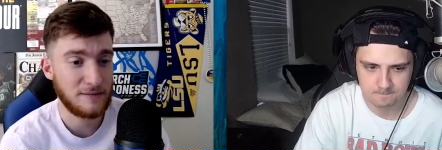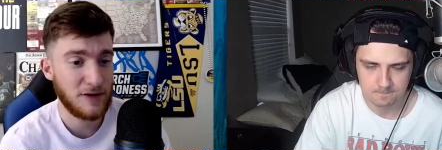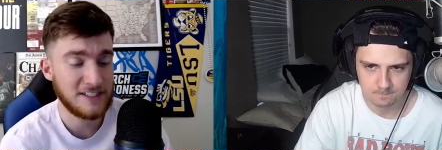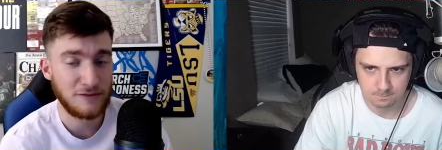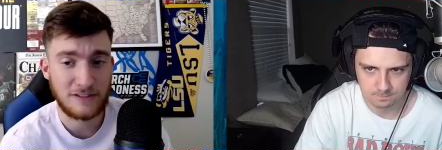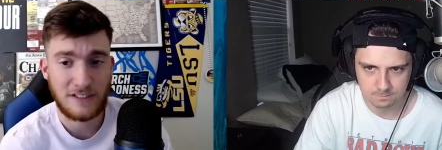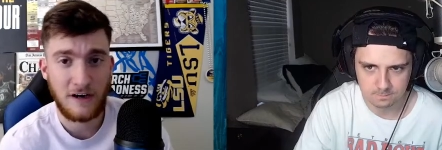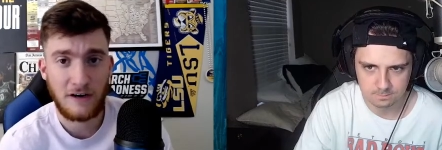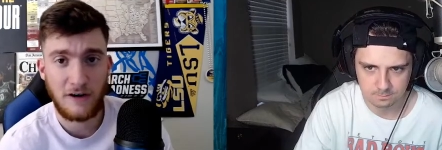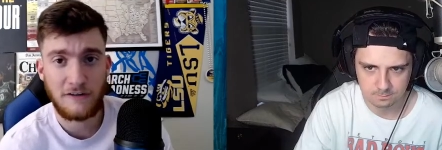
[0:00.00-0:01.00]
Speaker 1: Nebraska was
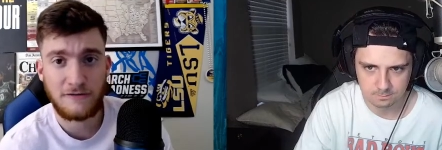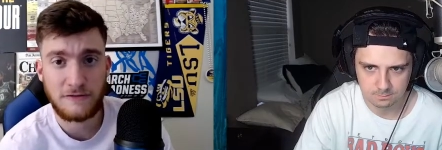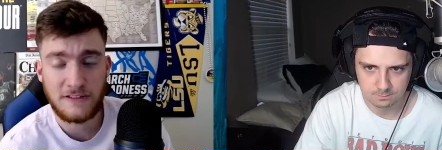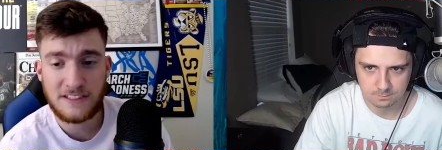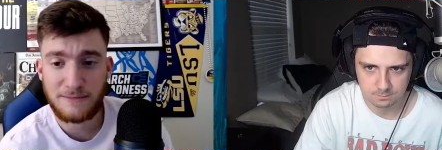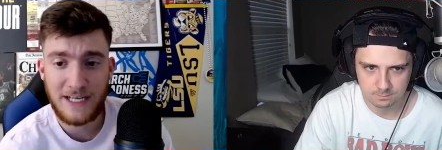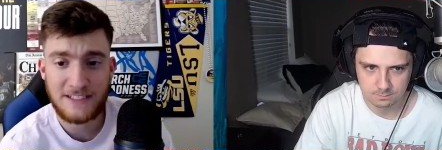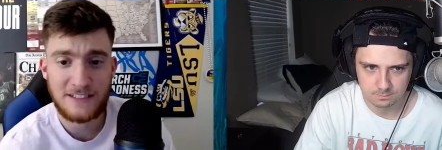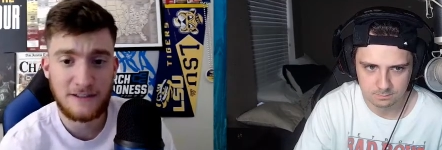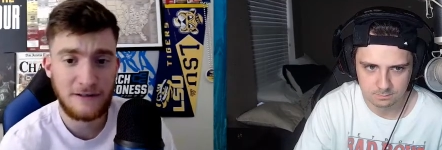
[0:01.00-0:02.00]
god awful this
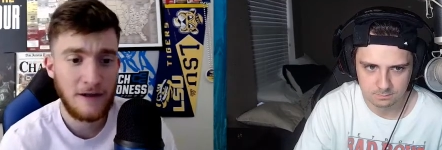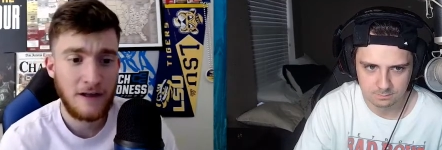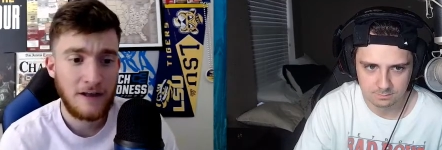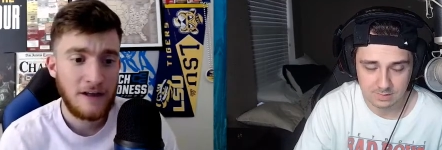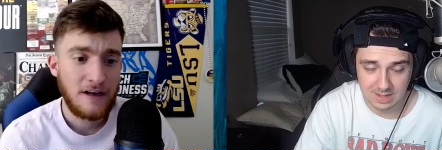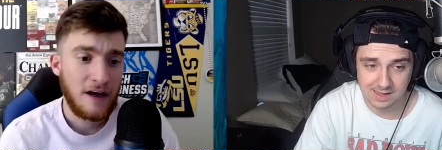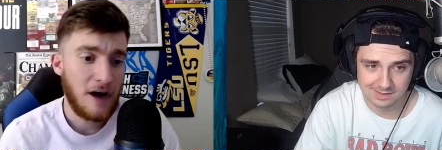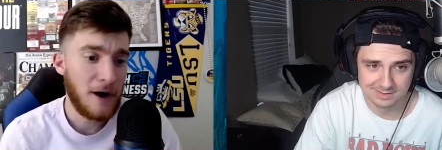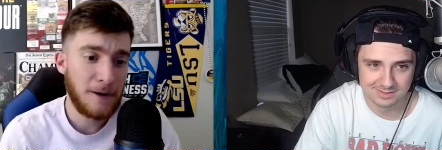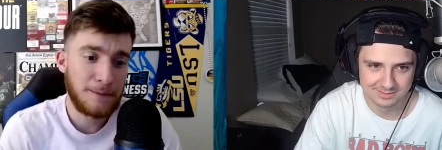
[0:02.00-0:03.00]
past year. Yeah.
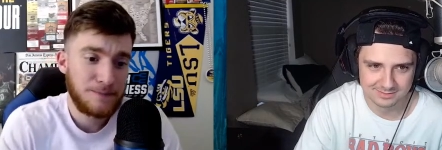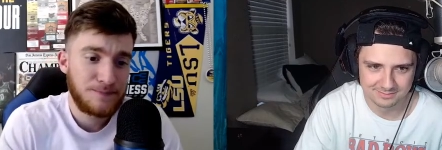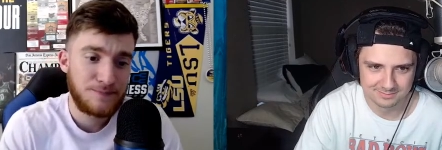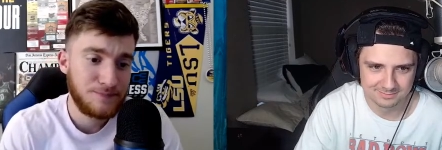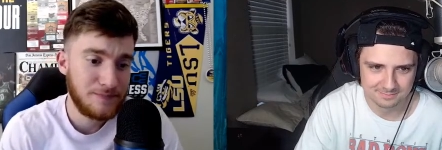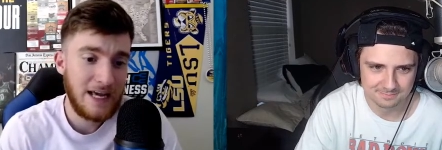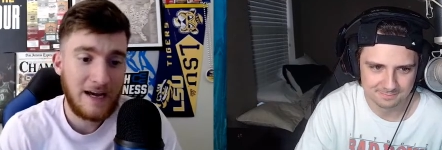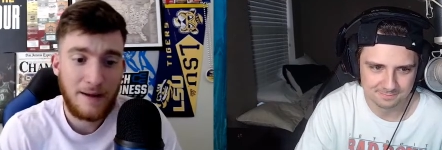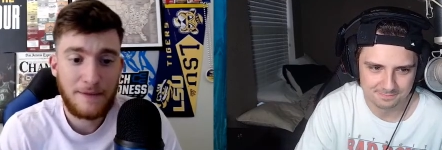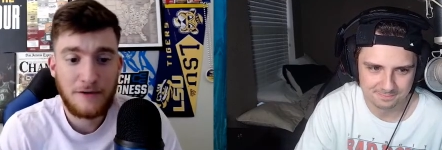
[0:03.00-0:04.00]
Um,
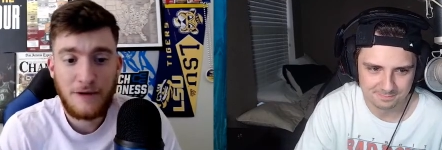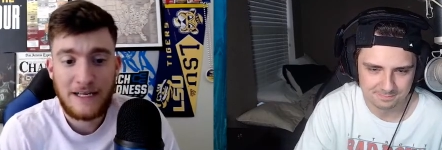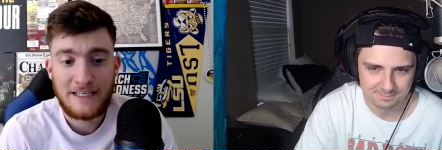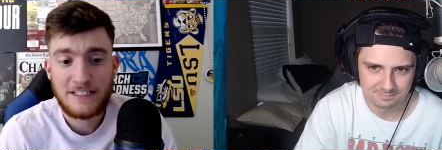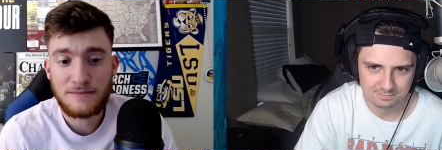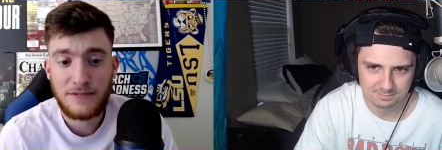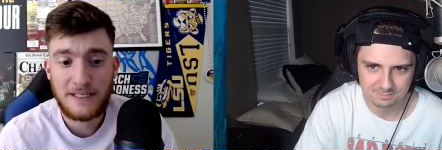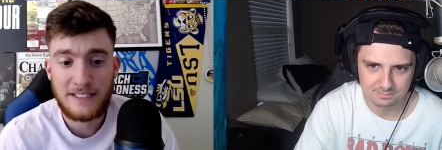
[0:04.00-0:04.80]
yeah, I mean, you're right. He doesn't play